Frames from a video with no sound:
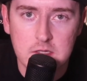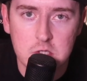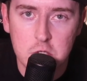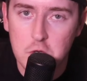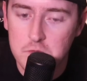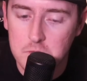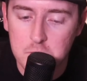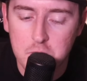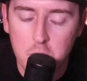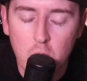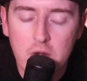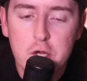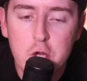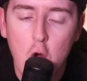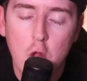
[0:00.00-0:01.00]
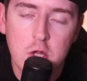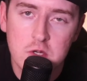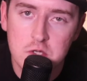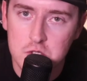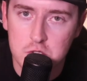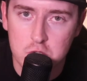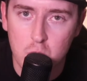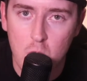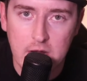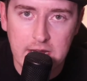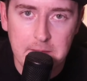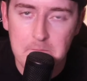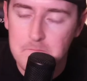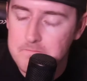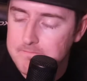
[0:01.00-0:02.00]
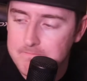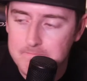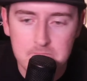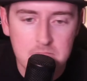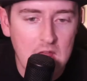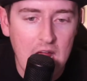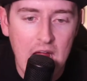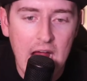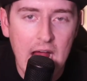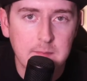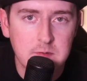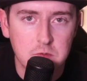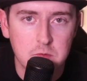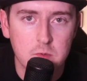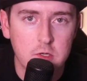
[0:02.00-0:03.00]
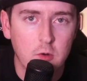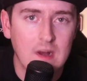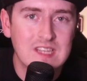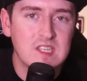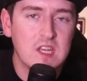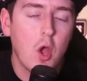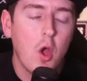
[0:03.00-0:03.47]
You go from $40 to $20. Absolutely crazy.